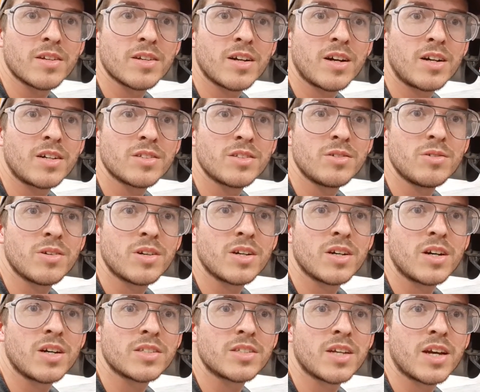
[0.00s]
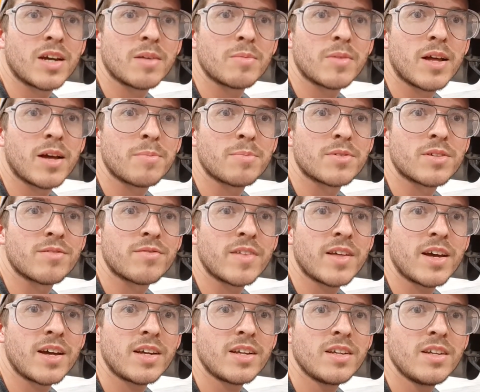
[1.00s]
I'll do a time lapse of
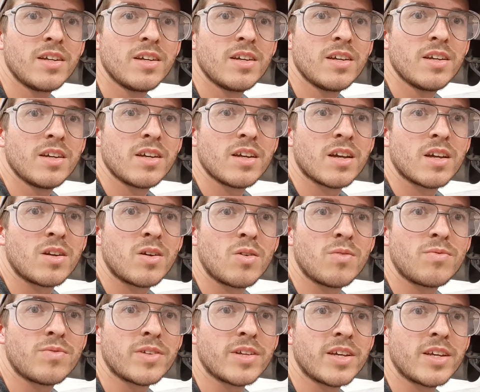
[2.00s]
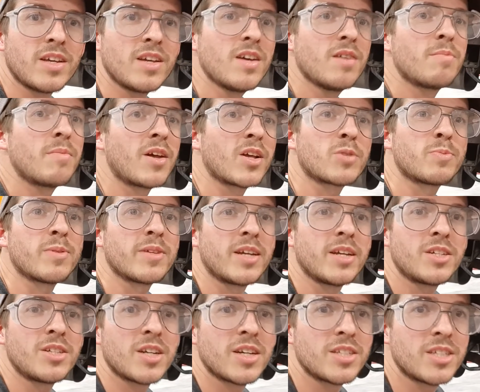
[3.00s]
that, and hopefully my
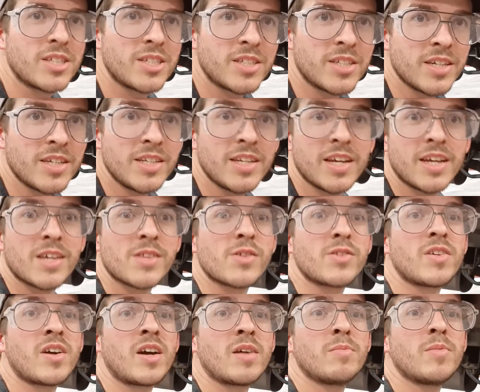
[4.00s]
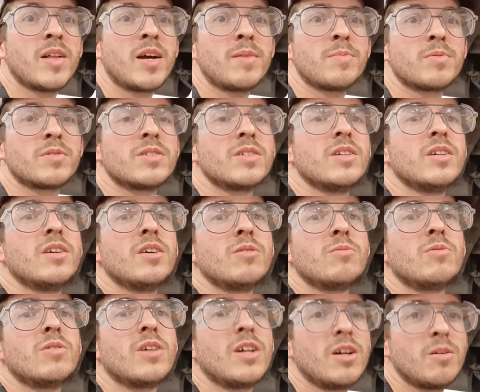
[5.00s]
explanation I just did and the time lapse
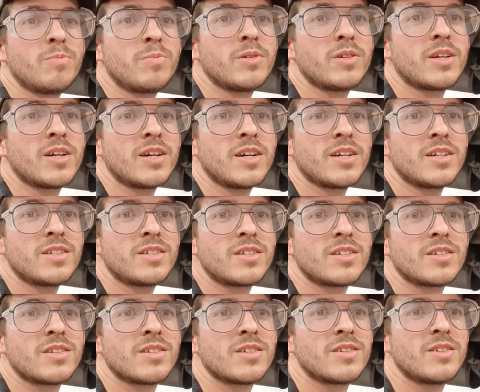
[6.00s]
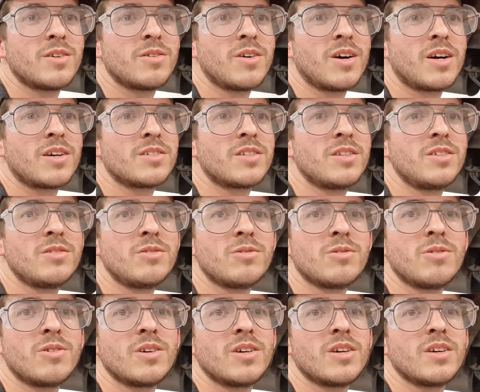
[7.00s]
will help you guys know how to do
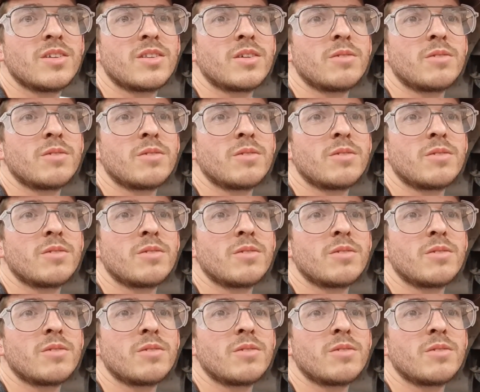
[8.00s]
the